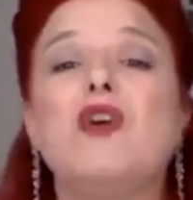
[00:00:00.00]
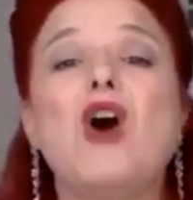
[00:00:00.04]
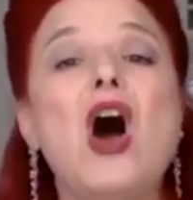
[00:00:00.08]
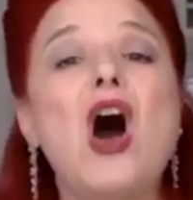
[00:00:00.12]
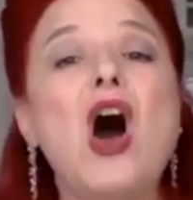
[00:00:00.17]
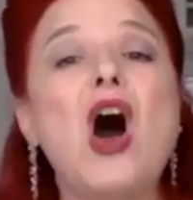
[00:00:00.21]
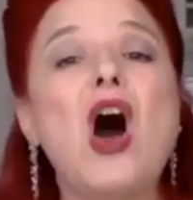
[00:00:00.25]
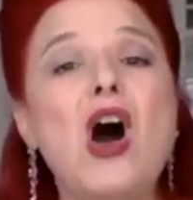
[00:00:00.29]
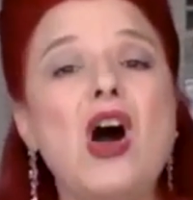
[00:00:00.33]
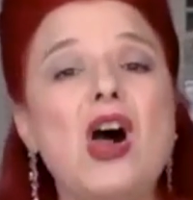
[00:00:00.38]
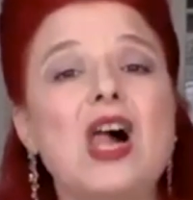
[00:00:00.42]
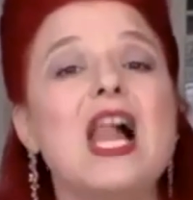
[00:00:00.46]

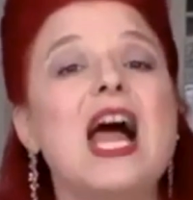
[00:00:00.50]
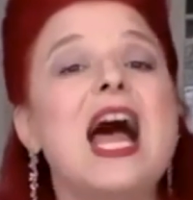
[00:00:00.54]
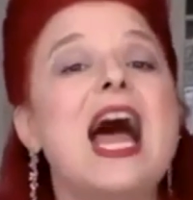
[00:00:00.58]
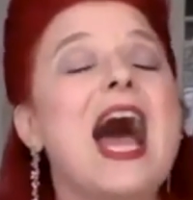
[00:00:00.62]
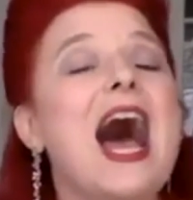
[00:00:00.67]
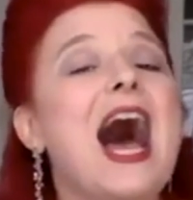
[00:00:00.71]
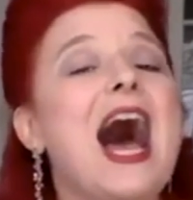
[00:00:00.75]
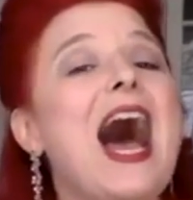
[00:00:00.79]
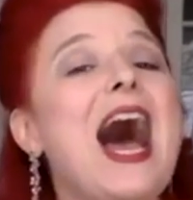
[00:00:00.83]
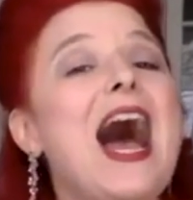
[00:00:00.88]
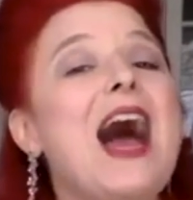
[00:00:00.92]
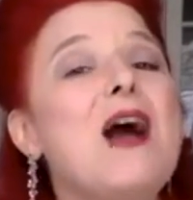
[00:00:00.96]
fall,
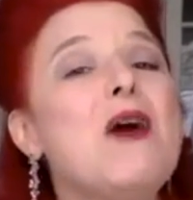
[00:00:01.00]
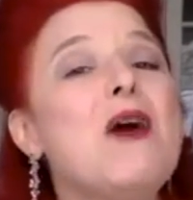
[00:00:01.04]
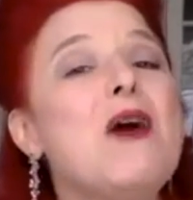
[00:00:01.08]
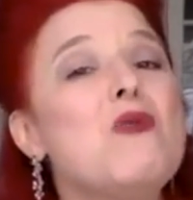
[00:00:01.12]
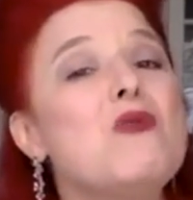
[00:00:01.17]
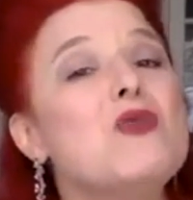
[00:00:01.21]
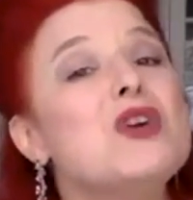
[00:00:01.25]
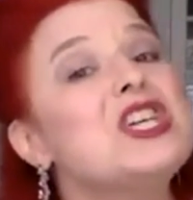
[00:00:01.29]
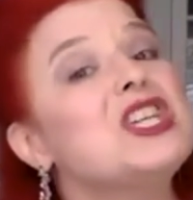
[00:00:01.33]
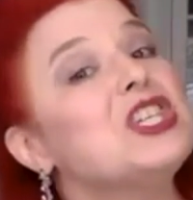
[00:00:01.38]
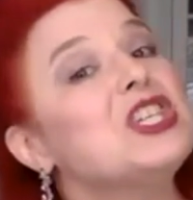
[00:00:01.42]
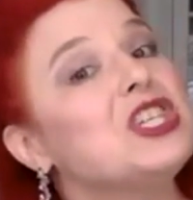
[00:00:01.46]
I
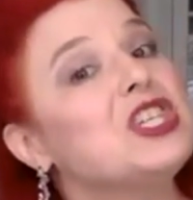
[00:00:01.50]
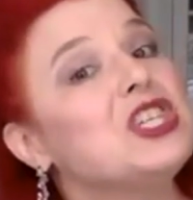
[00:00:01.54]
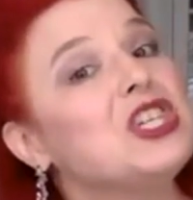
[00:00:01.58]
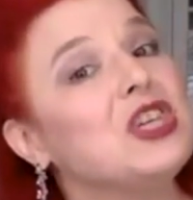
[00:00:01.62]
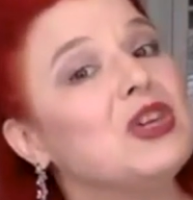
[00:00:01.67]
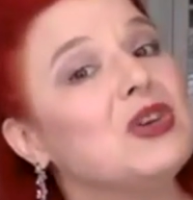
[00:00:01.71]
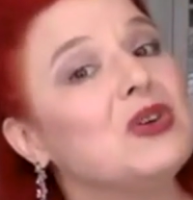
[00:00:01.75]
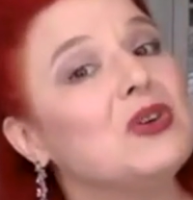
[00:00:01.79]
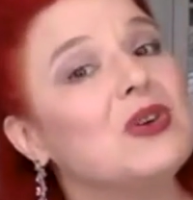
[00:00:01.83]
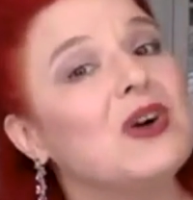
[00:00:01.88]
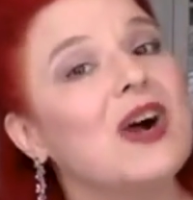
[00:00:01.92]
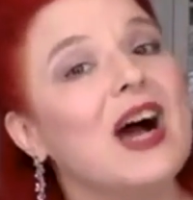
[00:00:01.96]
wish you